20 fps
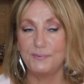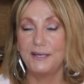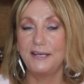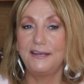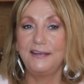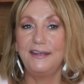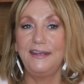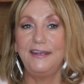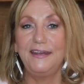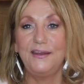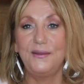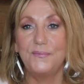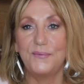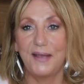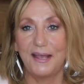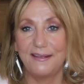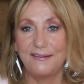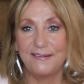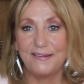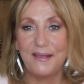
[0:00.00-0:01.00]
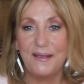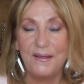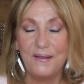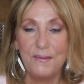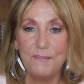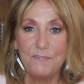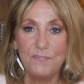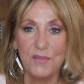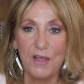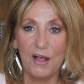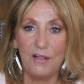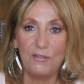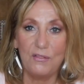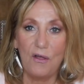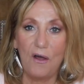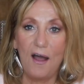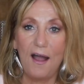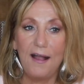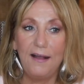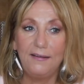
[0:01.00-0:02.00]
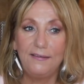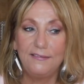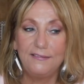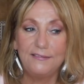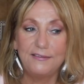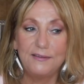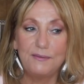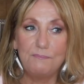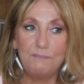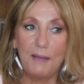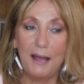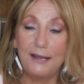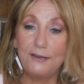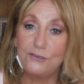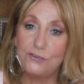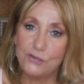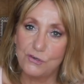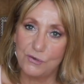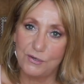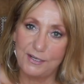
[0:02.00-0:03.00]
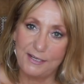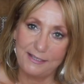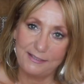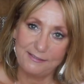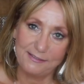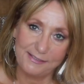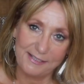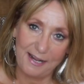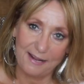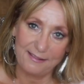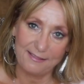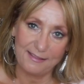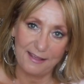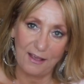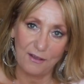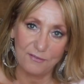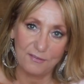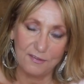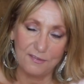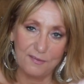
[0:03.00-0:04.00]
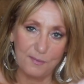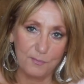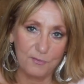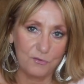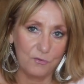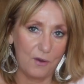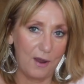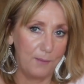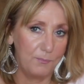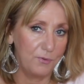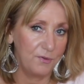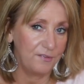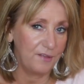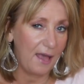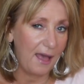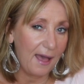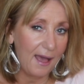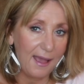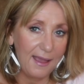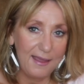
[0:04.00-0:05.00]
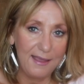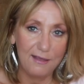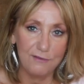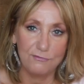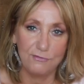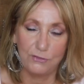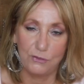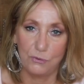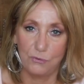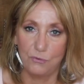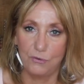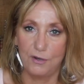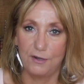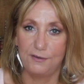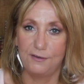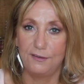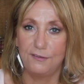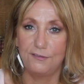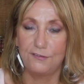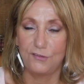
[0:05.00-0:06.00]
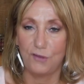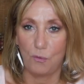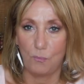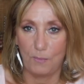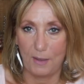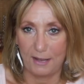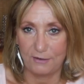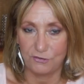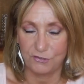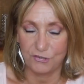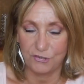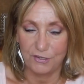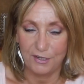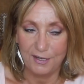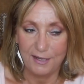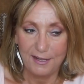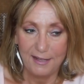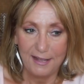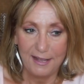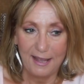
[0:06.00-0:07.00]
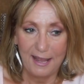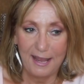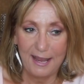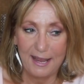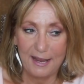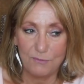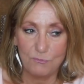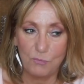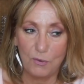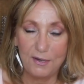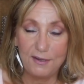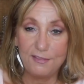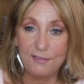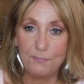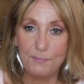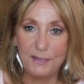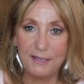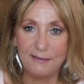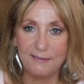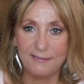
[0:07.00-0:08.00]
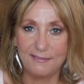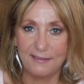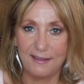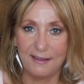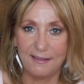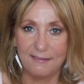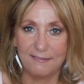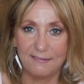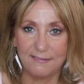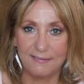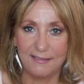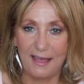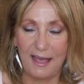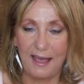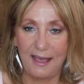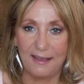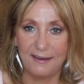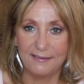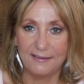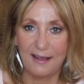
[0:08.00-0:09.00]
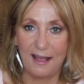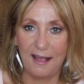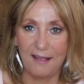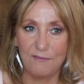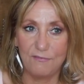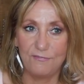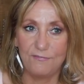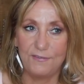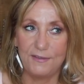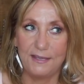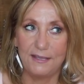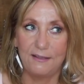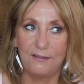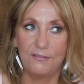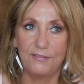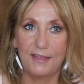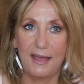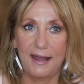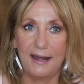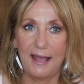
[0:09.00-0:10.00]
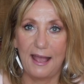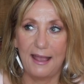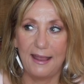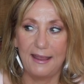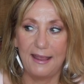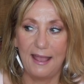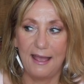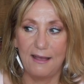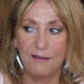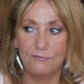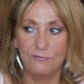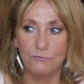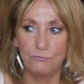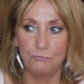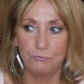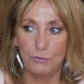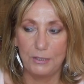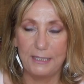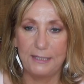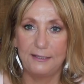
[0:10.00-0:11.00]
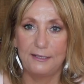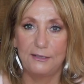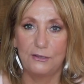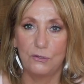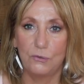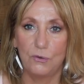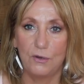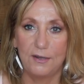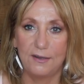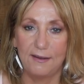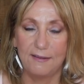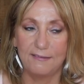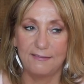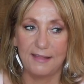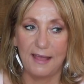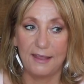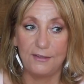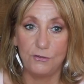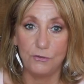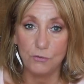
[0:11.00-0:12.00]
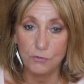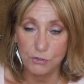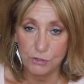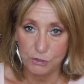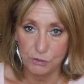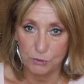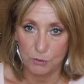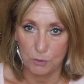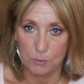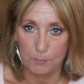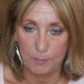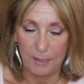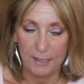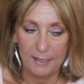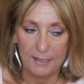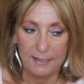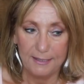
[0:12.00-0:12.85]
But anyways, along my journey to 10,000 subscribers, I have learned so much. And one of the biggest things that I feel that I have really learned is that YouTube